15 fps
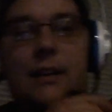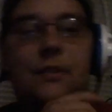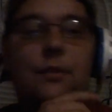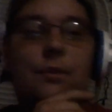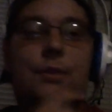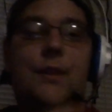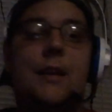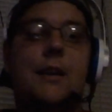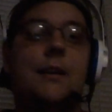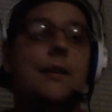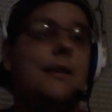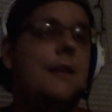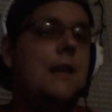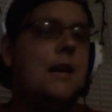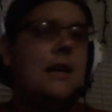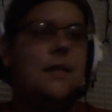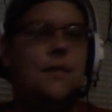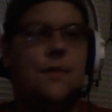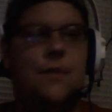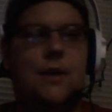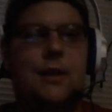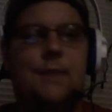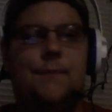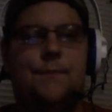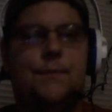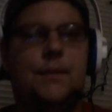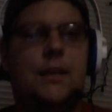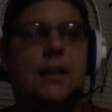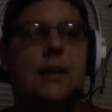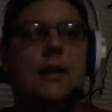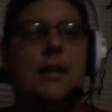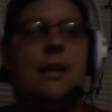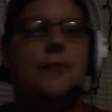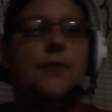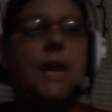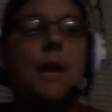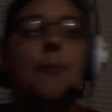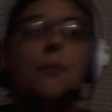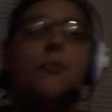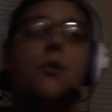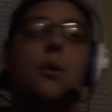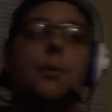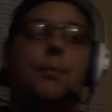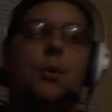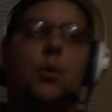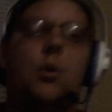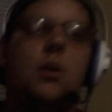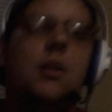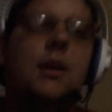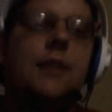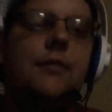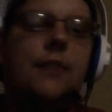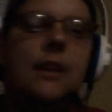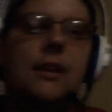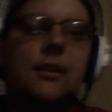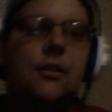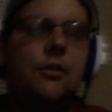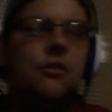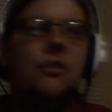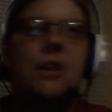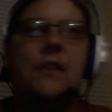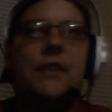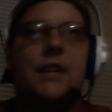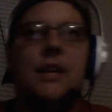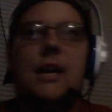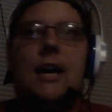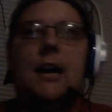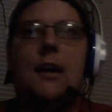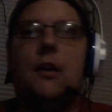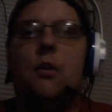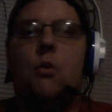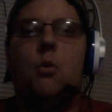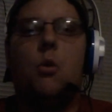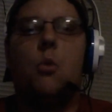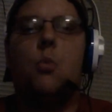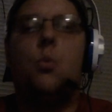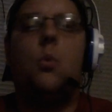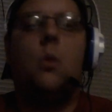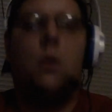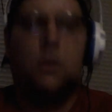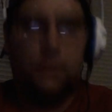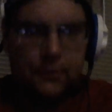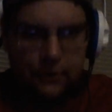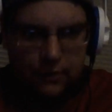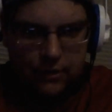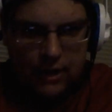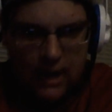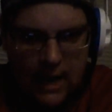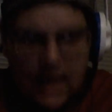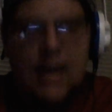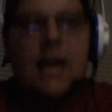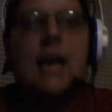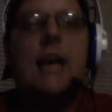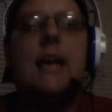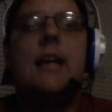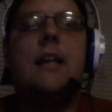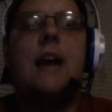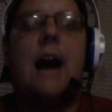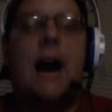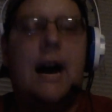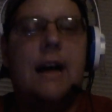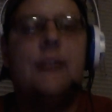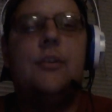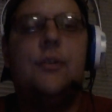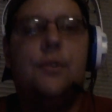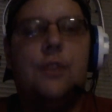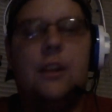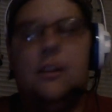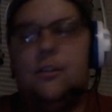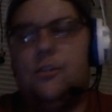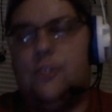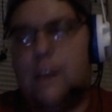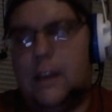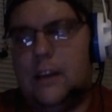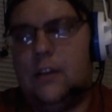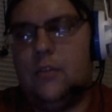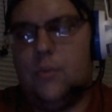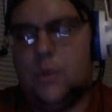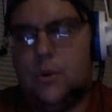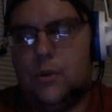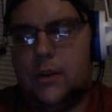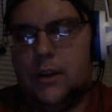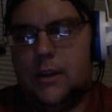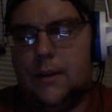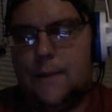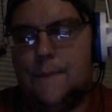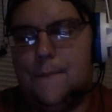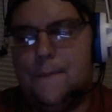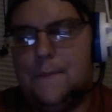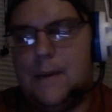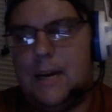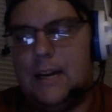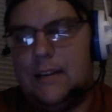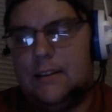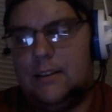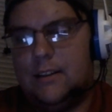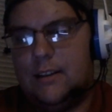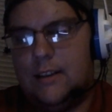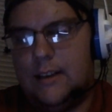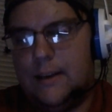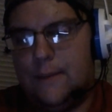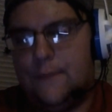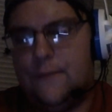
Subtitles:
I do think that if they perform poorly, say they do 7-9 or worse, I do think Jay Gruden might get